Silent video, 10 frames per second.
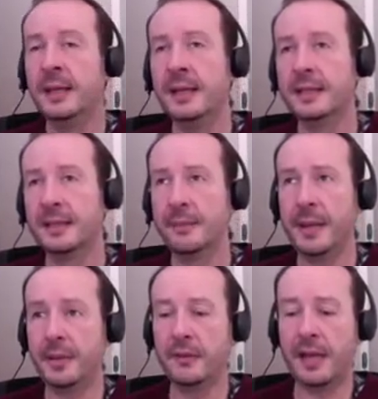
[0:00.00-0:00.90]
Some
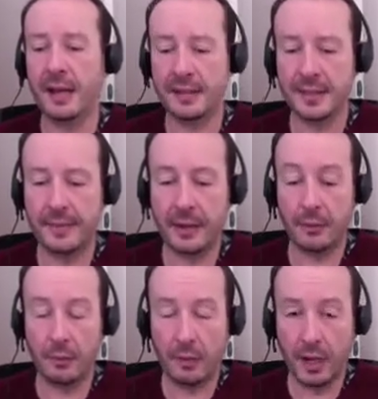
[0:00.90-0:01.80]
people have asked
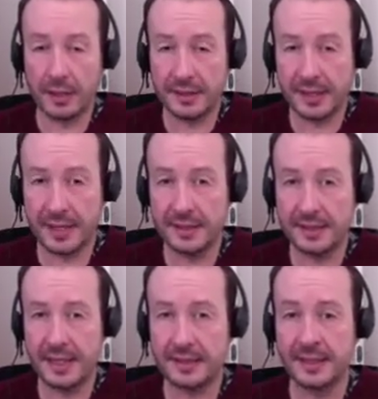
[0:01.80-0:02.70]
about wireless
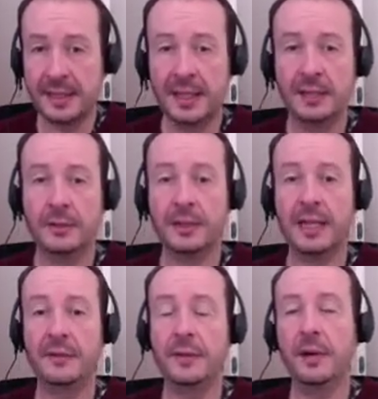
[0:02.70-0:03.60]
headsets. Look,
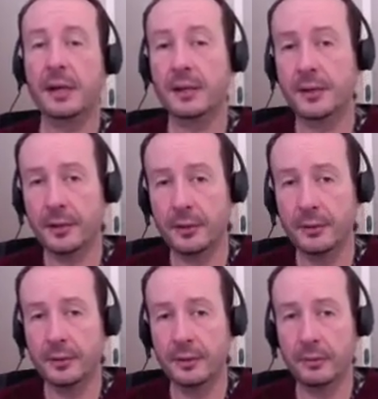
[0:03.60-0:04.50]
if you are going to
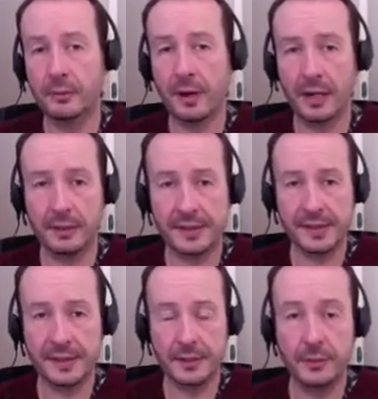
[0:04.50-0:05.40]
go
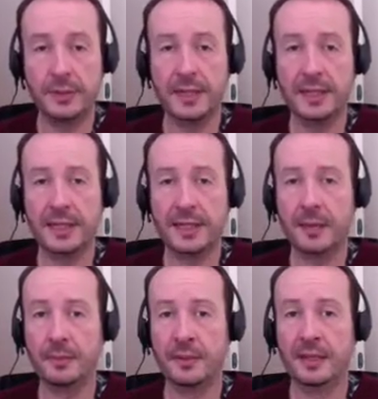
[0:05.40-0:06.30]
wireless, you could connect
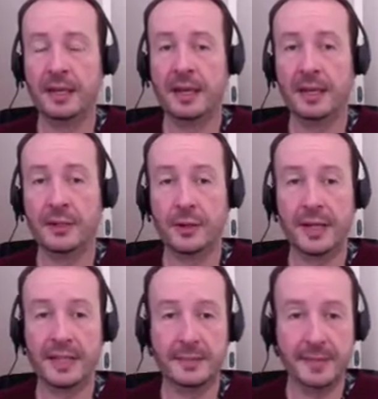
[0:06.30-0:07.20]
up a
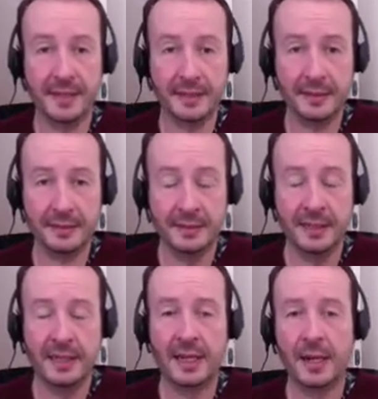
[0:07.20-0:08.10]
transmitter.
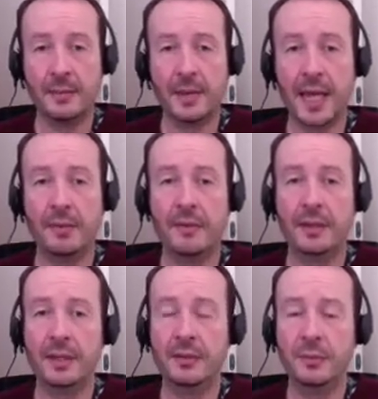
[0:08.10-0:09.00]
However,
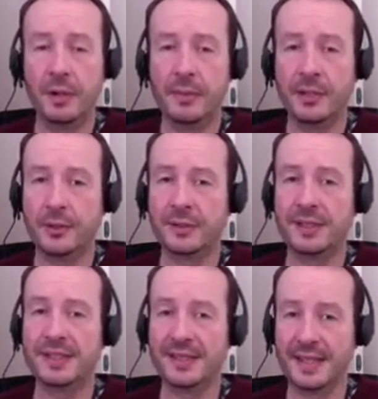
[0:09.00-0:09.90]
you'd want to make sure
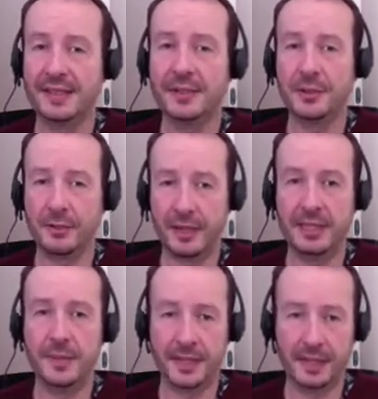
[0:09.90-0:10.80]
it's a decent
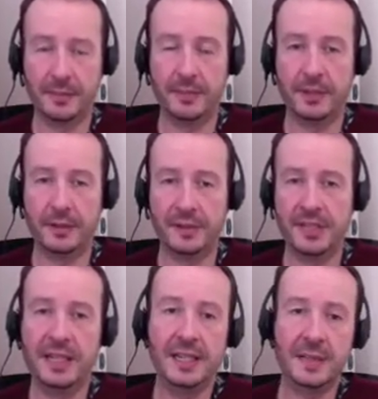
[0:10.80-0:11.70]
transmitter, because
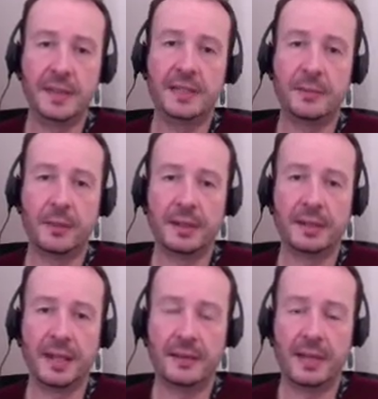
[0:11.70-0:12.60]
the inexpensive
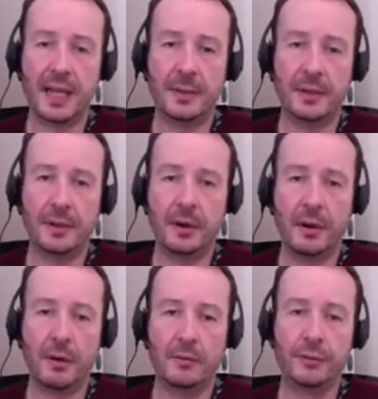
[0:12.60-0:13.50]
ones have the habit
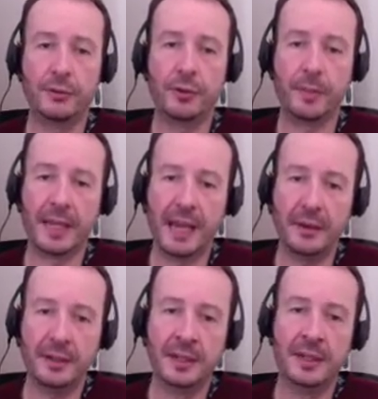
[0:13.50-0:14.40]
of dropping out